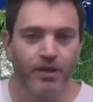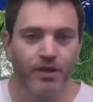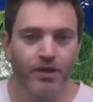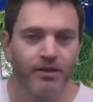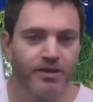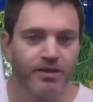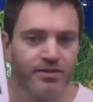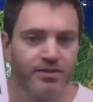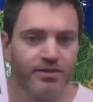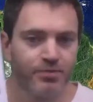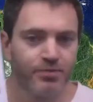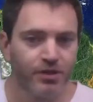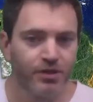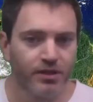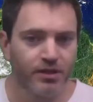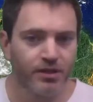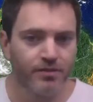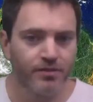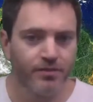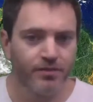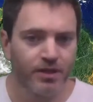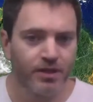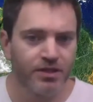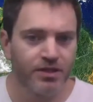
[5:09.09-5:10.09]
This book
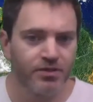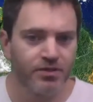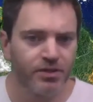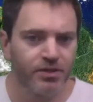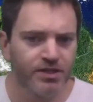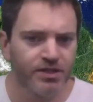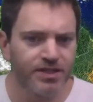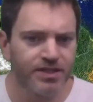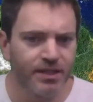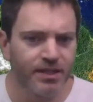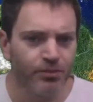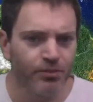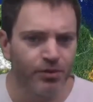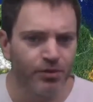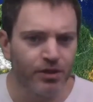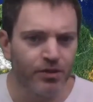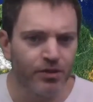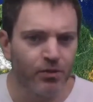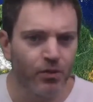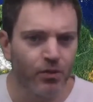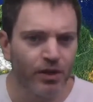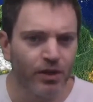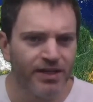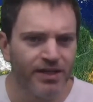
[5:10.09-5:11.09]
is a real estate book.
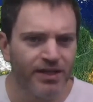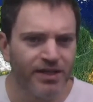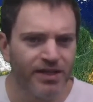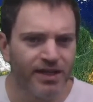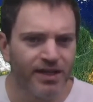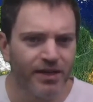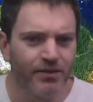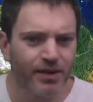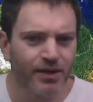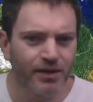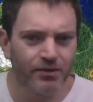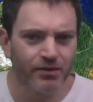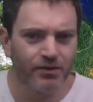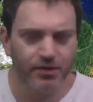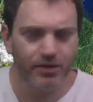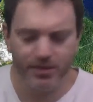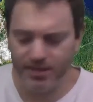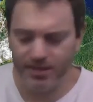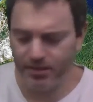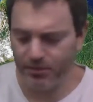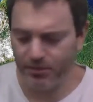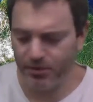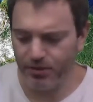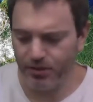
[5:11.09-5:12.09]
Why did I write a real
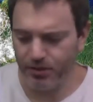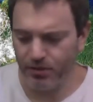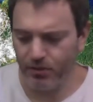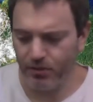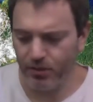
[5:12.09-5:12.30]
estate book?